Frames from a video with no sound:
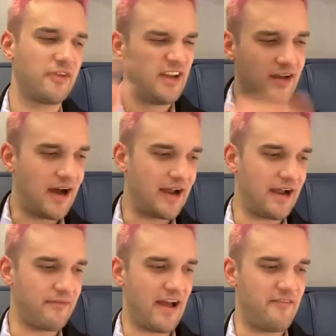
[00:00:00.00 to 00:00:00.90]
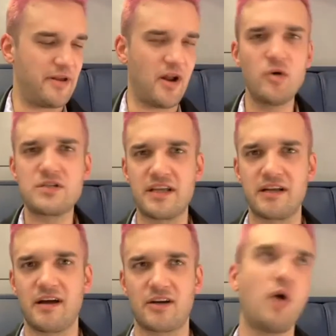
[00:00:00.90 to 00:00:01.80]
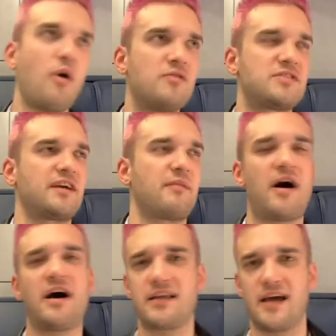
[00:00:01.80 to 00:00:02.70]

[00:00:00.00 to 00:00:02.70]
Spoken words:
I've been co-hosting a podcast.